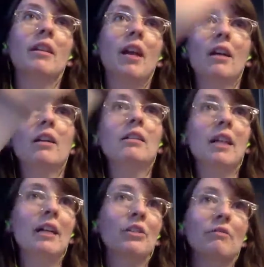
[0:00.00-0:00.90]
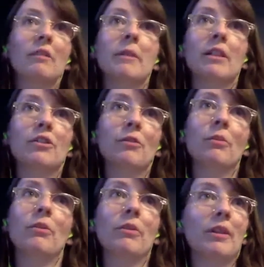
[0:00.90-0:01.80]
a collage of female
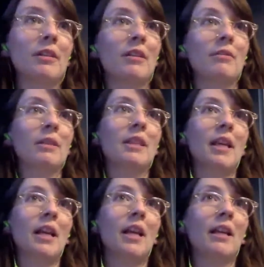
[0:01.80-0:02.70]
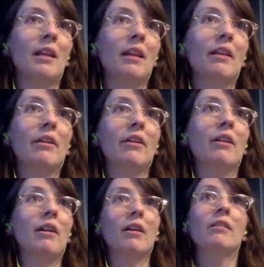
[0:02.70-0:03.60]
entrepreneurs, and it would say there
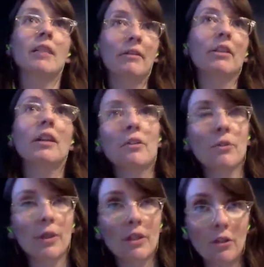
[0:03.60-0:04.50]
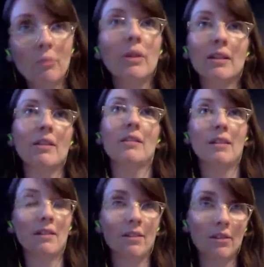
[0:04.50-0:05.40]
are 1,100 new
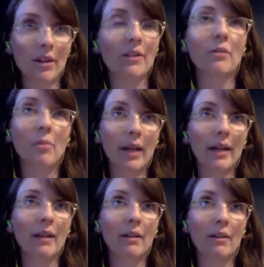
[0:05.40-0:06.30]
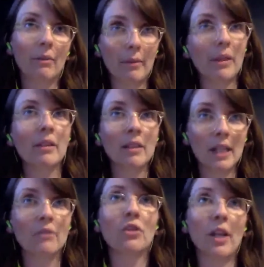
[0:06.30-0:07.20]
businesses started by women
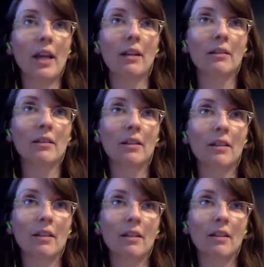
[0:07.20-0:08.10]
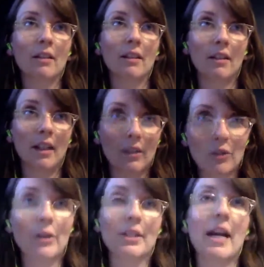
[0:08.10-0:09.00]
each day. It's
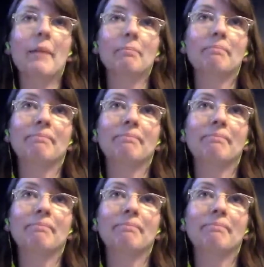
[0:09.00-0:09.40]
your time.